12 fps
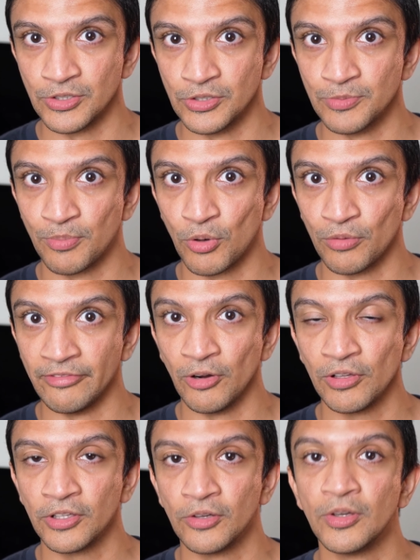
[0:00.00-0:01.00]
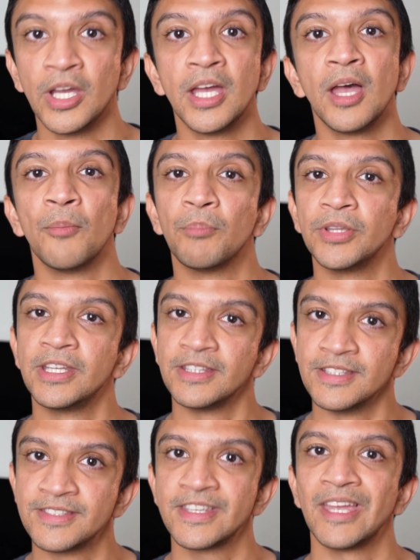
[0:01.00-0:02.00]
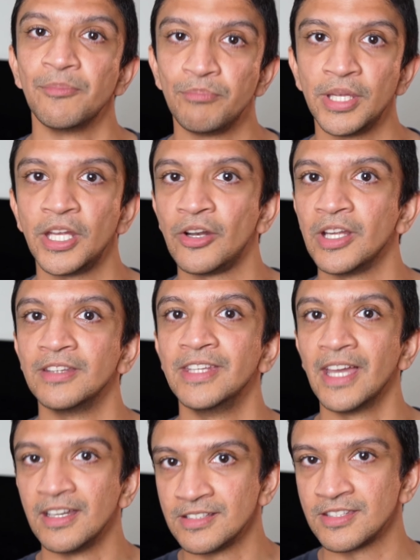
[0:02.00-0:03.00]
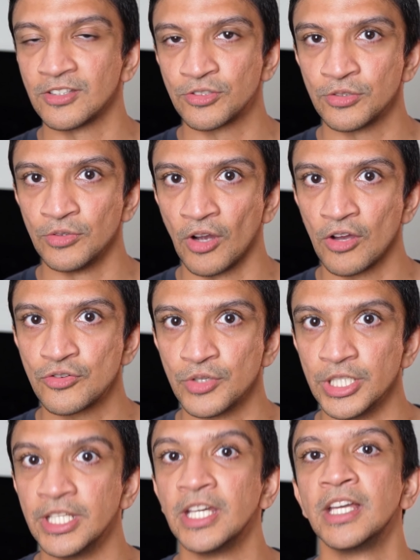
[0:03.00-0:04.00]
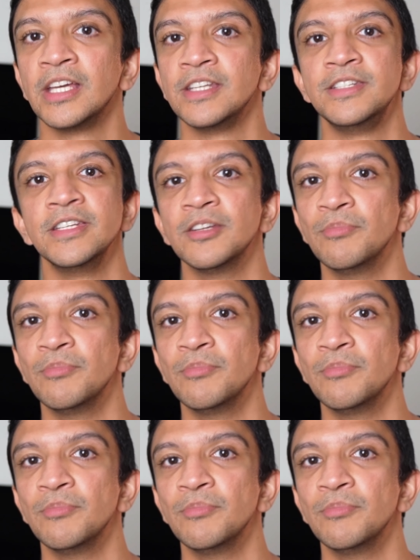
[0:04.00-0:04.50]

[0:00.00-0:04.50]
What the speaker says: on your portfolio, but then at the same period, the ASX 200 did